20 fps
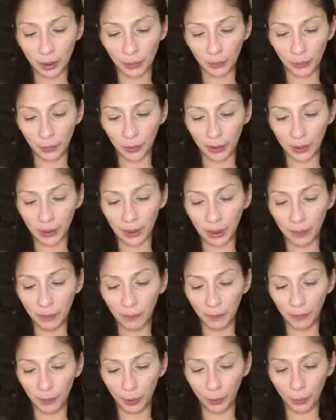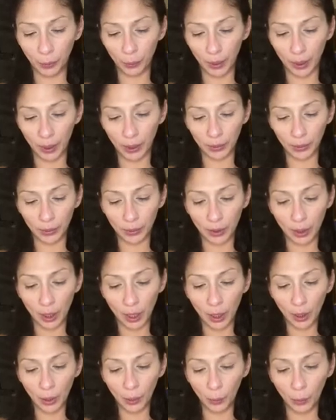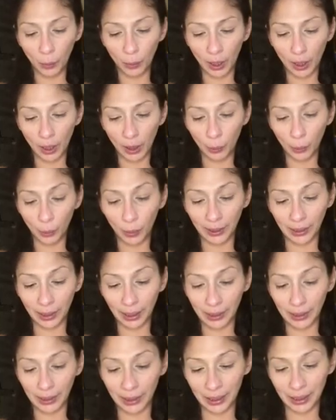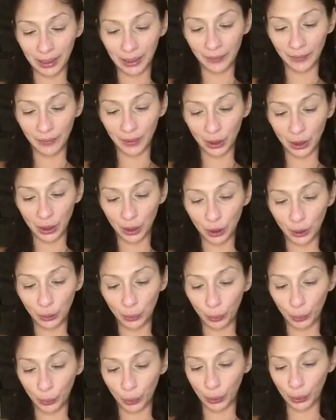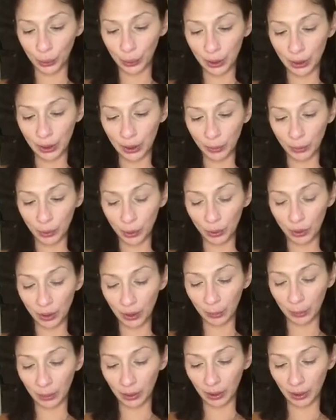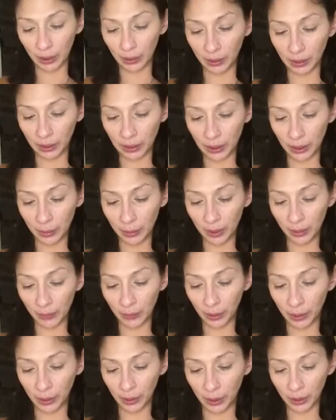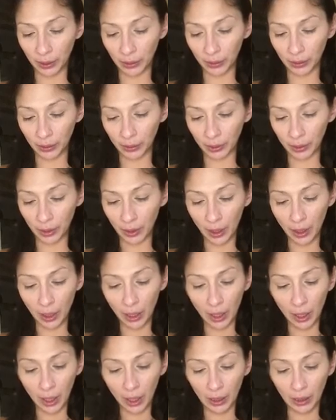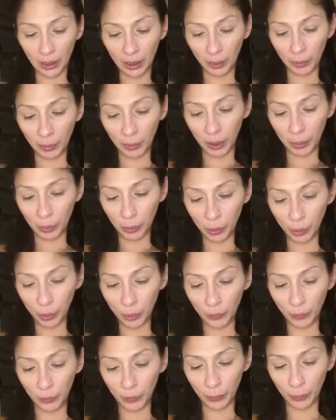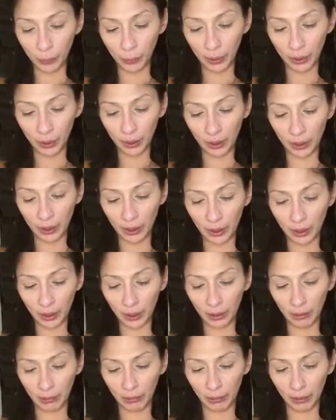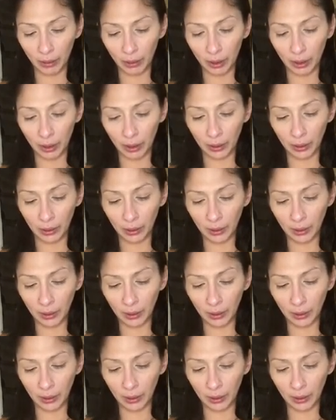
the deep flow wells, with ideas, visions, words, music beyond the tips of your ears. Let me move you and